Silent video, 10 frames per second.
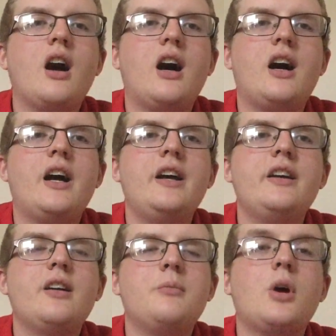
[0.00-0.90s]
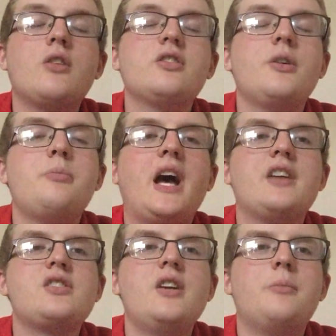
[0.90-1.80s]
I am also
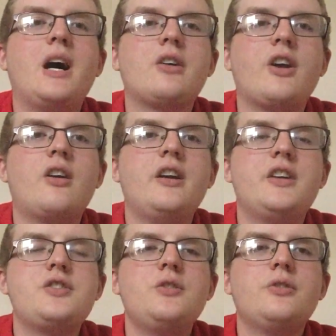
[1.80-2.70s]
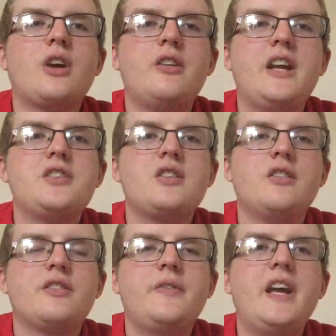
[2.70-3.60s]
passionate about current issues our
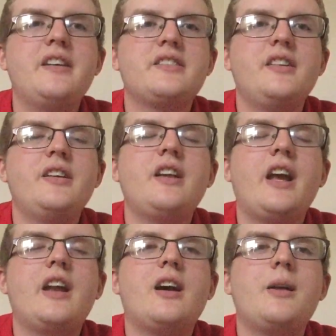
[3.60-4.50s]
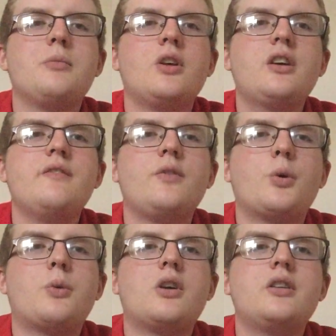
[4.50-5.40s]
nation is facing, and I am looking
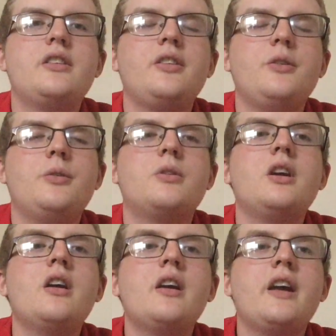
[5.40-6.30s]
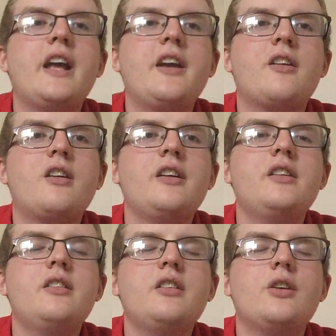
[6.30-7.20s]
forward to
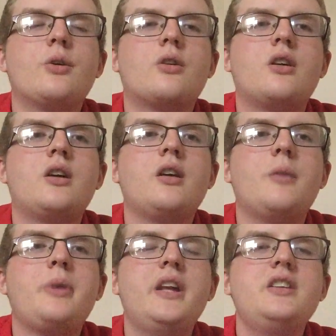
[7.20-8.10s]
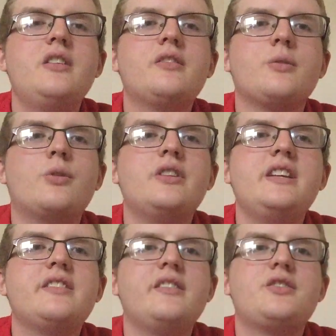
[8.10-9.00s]
hearing your opinions on
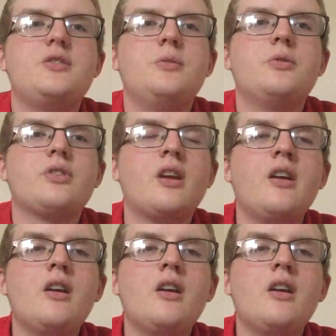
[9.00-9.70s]
these issues.